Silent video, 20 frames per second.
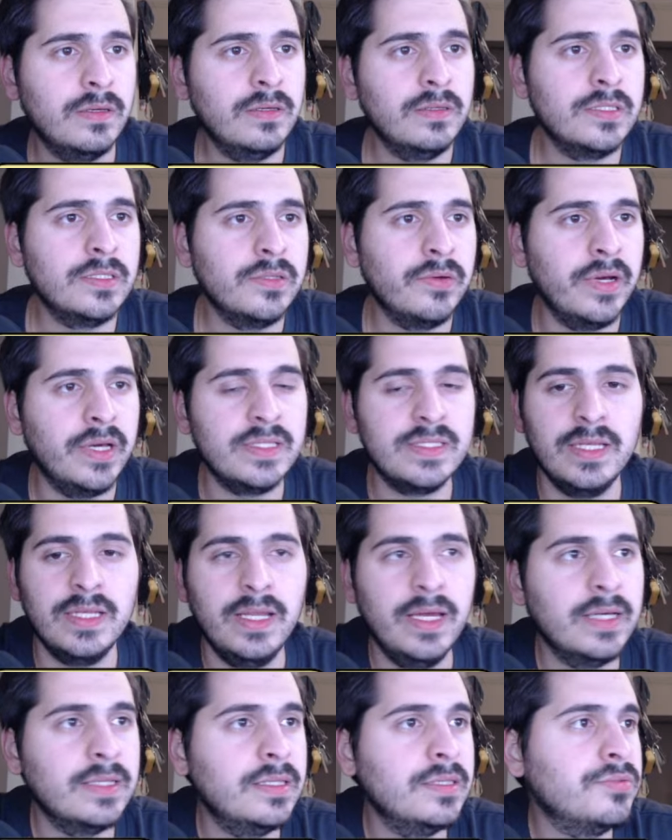So I
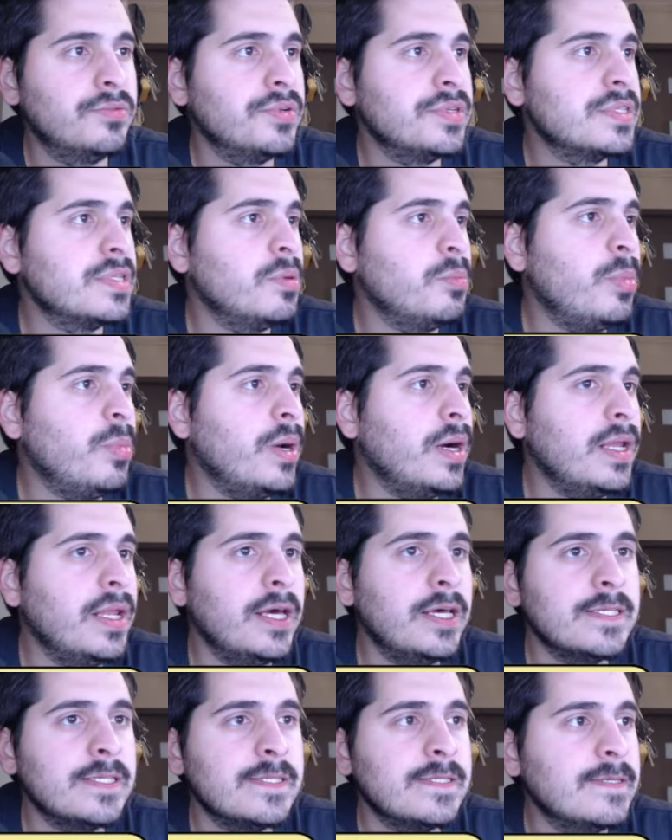selected Crystal
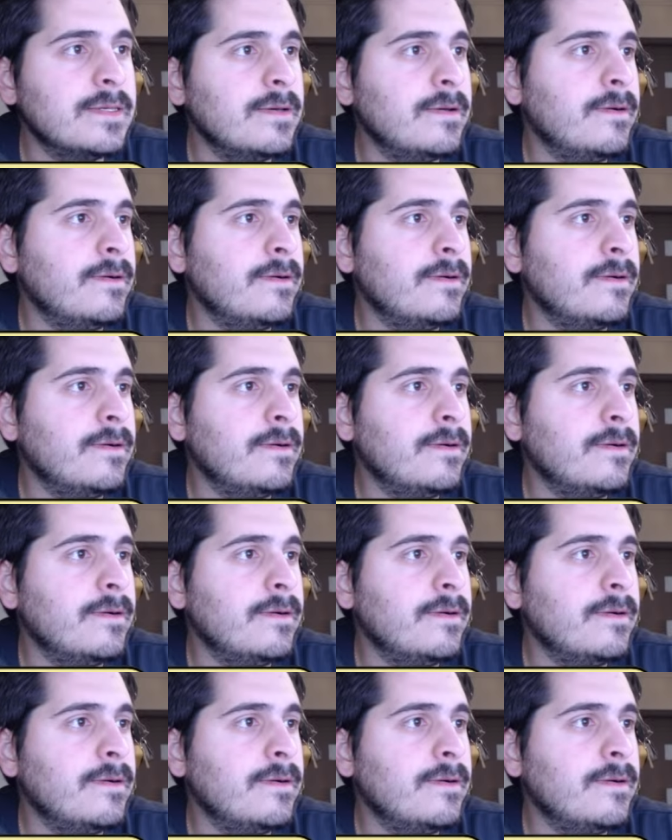Palace.